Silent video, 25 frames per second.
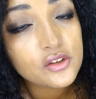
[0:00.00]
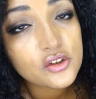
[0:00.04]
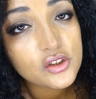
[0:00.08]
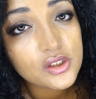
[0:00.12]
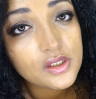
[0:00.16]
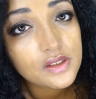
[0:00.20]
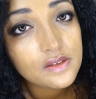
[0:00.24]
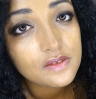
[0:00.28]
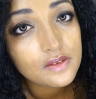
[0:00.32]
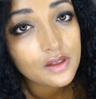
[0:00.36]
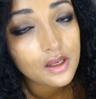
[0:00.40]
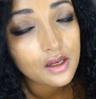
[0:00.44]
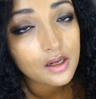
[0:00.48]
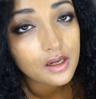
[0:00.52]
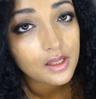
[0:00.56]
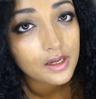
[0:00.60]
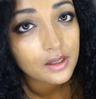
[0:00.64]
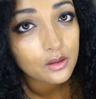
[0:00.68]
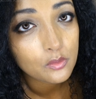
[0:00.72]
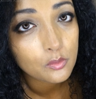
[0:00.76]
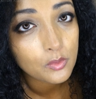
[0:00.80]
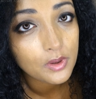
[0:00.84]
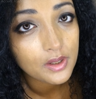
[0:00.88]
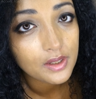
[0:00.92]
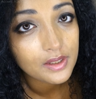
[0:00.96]
Cheese are
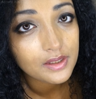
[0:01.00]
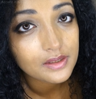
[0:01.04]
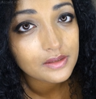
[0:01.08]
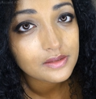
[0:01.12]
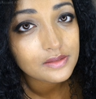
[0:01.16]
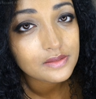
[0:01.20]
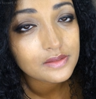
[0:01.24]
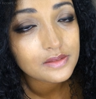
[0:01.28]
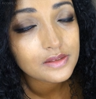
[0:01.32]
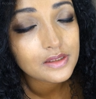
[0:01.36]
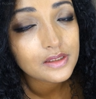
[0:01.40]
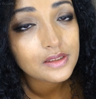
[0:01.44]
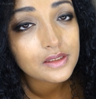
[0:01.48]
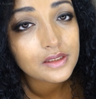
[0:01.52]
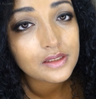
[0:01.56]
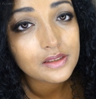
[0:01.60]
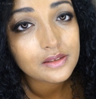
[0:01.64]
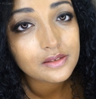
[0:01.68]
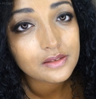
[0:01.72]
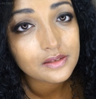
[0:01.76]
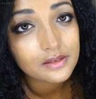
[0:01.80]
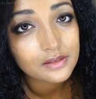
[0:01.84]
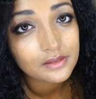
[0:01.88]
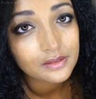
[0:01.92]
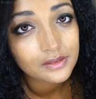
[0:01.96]
like wines, they
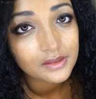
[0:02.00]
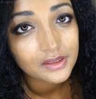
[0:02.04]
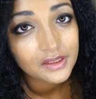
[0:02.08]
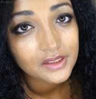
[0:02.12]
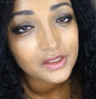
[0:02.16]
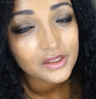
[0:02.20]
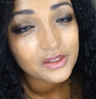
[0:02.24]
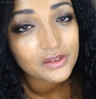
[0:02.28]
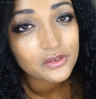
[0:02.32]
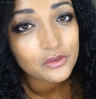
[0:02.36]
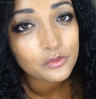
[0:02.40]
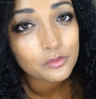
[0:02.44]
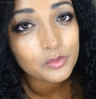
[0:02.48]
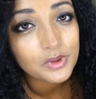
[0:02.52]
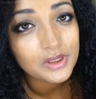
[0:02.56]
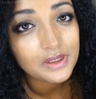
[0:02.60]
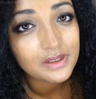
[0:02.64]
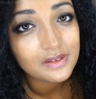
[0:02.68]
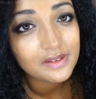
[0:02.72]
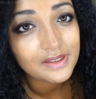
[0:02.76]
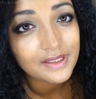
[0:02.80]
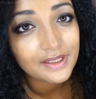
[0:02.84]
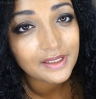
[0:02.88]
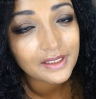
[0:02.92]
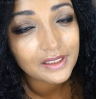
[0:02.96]
need to
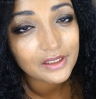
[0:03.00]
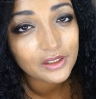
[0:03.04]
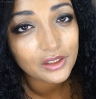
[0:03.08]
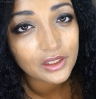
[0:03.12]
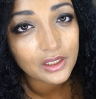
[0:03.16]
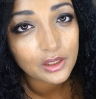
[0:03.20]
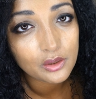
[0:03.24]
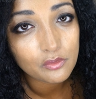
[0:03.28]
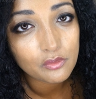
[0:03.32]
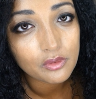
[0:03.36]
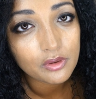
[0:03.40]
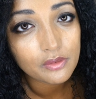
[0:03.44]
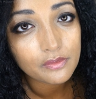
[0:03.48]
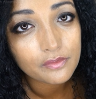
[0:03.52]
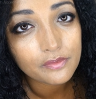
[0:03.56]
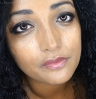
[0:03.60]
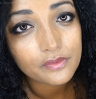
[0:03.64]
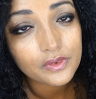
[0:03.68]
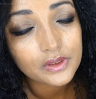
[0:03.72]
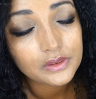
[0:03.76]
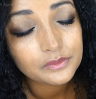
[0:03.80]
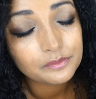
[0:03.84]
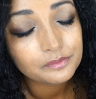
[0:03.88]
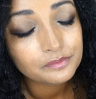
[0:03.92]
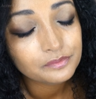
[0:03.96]
be taken care
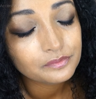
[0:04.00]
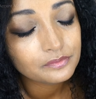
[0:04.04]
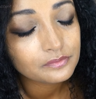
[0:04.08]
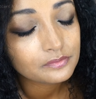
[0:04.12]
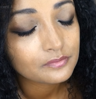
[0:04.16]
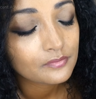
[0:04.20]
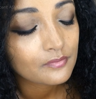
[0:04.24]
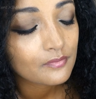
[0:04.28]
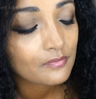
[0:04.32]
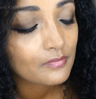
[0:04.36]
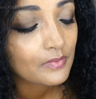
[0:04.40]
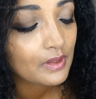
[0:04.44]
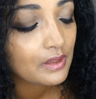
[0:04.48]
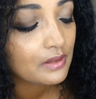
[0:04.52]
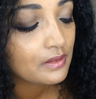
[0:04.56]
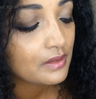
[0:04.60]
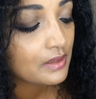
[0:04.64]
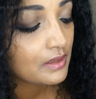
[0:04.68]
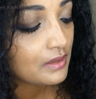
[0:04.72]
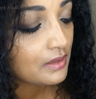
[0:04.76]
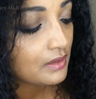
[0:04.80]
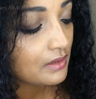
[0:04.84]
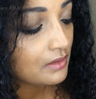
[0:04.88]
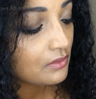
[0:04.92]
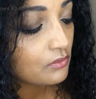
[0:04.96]
of.
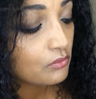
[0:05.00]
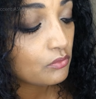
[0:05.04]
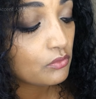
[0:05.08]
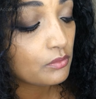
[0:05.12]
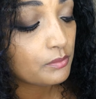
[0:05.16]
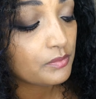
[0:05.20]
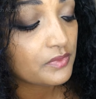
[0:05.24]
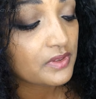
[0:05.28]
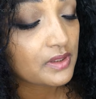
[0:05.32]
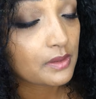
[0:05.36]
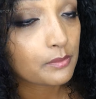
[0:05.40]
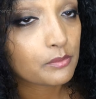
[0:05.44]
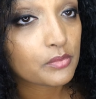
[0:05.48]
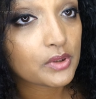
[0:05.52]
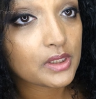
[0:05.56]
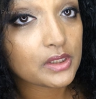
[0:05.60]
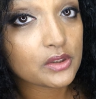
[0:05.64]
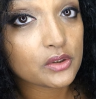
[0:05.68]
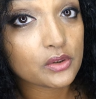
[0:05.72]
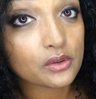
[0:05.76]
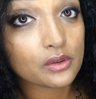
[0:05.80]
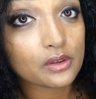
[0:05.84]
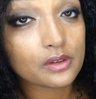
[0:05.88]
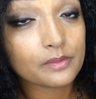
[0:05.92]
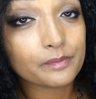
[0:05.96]
They need room
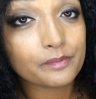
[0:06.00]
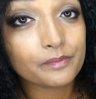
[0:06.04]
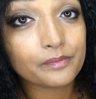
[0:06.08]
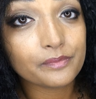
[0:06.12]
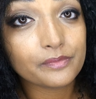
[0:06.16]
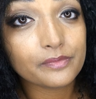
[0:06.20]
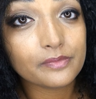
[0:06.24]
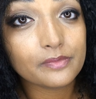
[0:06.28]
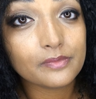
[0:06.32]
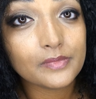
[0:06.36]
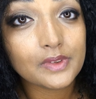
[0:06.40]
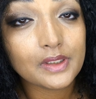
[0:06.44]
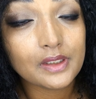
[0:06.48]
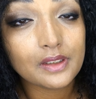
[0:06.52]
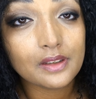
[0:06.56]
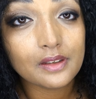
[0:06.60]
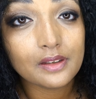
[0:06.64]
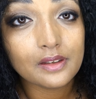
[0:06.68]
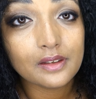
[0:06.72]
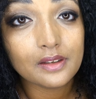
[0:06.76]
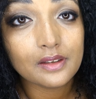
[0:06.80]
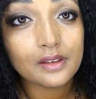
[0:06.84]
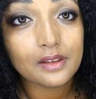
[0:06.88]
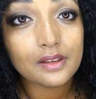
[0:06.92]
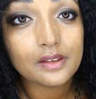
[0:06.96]
temperature.
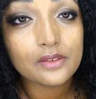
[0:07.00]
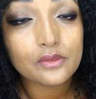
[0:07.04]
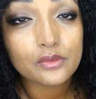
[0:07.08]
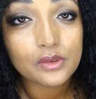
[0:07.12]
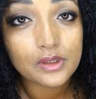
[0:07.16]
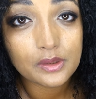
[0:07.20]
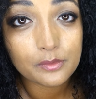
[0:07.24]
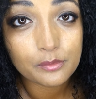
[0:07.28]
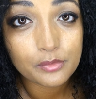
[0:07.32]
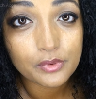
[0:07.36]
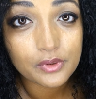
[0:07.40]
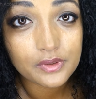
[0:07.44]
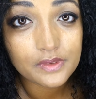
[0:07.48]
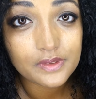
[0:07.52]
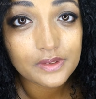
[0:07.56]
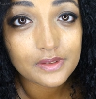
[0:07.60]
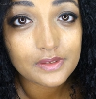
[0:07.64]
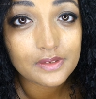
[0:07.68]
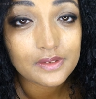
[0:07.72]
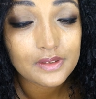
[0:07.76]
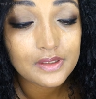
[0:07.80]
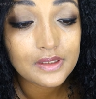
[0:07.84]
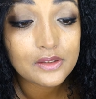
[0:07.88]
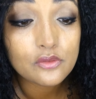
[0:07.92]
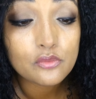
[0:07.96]
It's really
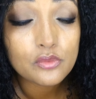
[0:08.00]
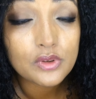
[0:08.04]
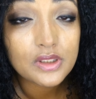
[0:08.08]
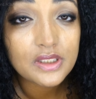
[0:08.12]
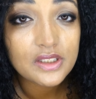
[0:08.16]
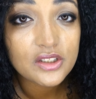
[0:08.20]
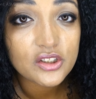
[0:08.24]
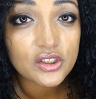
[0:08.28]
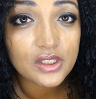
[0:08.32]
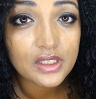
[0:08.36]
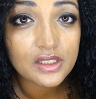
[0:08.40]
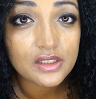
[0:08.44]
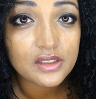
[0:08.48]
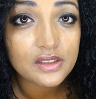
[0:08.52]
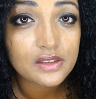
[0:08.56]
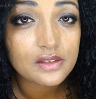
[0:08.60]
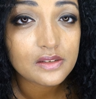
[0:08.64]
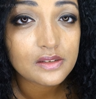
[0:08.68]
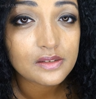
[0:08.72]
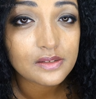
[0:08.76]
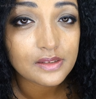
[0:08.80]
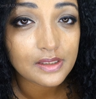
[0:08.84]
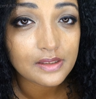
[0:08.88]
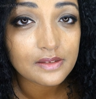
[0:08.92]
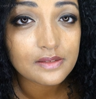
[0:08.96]
important. It really
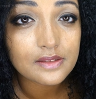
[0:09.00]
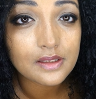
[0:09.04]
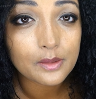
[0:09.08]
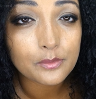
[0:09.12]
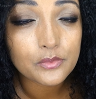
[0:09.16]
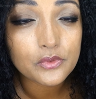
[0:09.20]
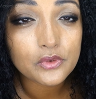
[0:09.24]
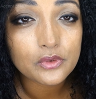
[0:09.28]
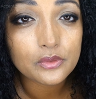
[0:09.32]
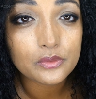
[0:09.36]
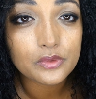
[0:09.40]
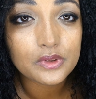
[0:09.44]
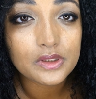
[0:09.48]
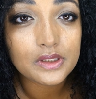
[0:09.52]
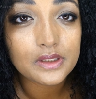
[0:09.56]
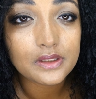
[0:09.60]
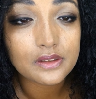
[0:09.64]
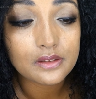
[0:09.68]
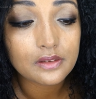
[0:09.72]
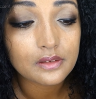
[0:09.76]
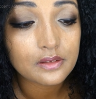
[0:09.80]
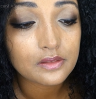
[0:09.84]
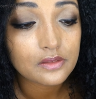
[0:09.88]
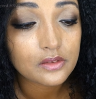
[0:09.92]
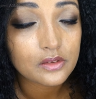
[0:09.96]
changes the taste,
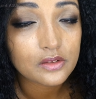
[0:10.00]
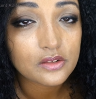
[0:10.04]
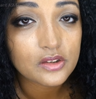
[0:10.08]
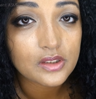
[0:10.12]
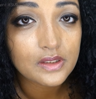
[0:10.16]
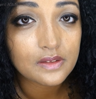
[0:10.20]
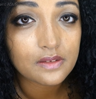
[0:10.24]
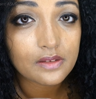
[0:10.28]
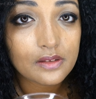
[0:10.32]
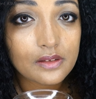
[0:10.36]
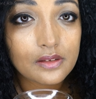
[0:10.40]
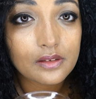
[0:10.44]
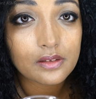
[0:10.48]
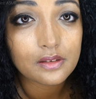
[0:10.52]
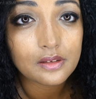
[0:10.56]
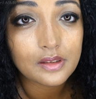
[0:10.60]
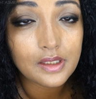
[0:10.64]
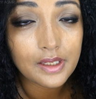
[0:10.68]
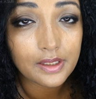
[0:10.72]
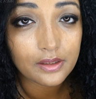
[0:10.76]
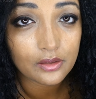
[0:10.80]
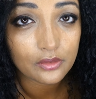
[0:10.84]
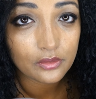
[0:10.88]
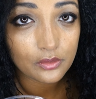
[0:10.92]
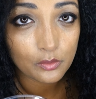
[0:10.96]
absolutely, such as
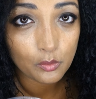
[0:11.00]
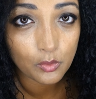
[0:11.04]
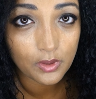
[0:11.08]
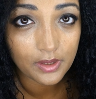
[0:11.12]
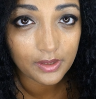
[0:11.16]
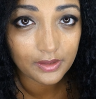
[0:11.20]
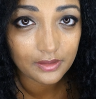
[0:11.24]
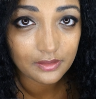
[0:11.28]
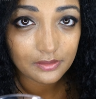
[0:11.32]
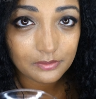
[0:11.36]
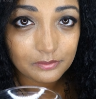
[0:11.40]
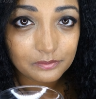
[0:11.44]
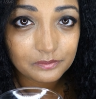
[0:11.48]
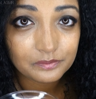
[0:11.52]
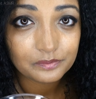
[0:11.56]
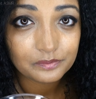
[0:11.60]
like the wine.